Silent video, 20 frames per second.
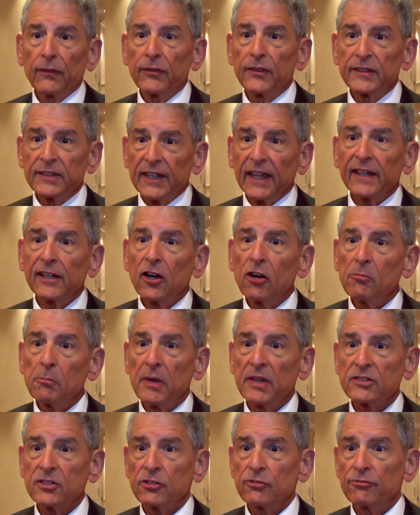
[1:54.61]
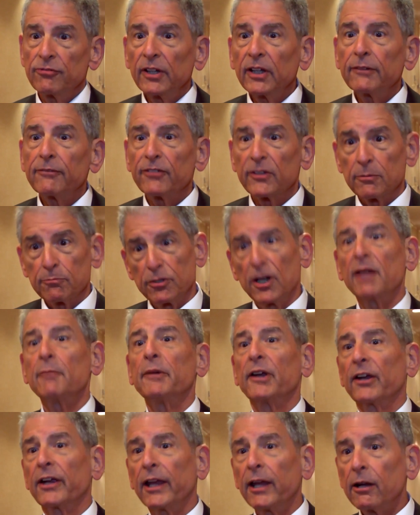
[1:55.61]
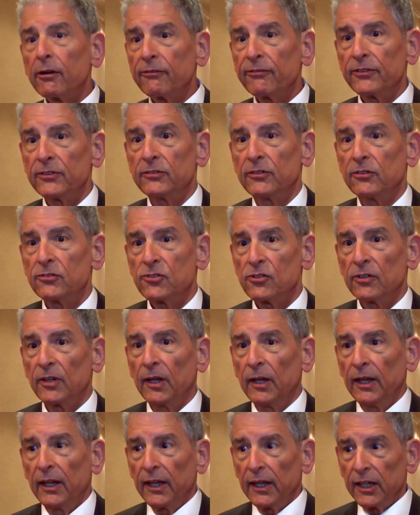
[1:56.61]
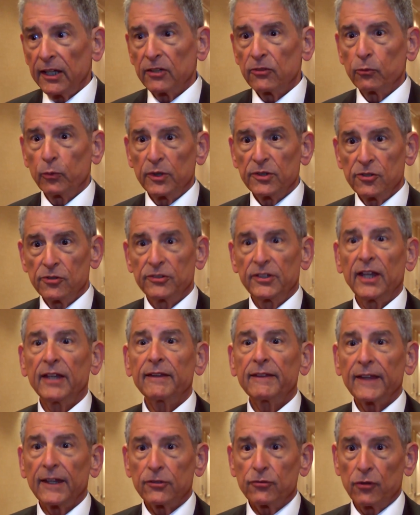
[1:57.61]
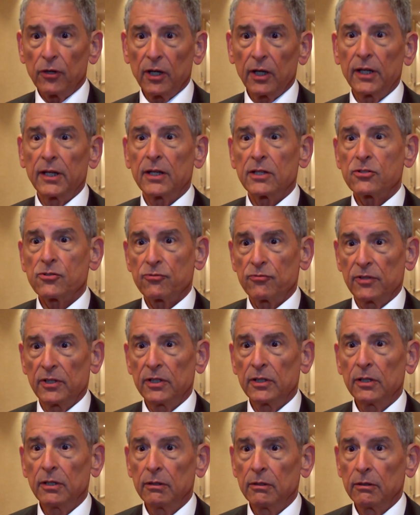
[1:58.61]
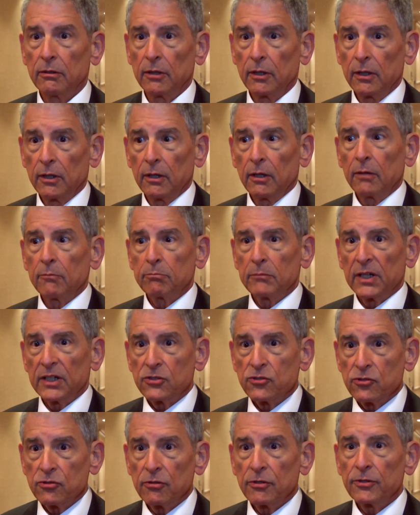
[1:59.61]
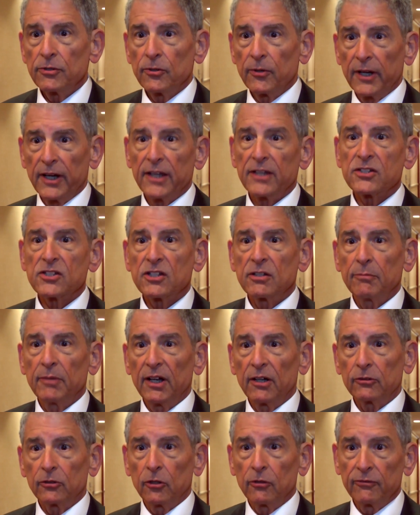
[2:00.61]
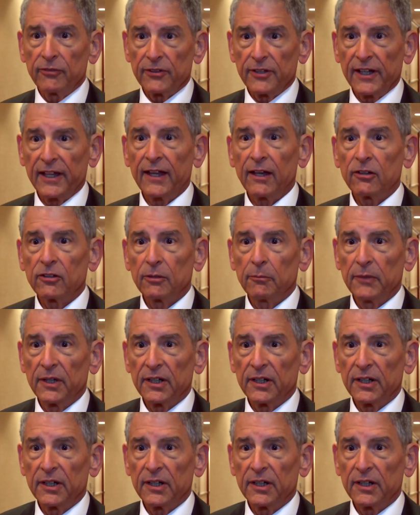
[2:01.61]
The take-home message really for the primary care physician is when you take that drug history, make sure you ask about over-the-counter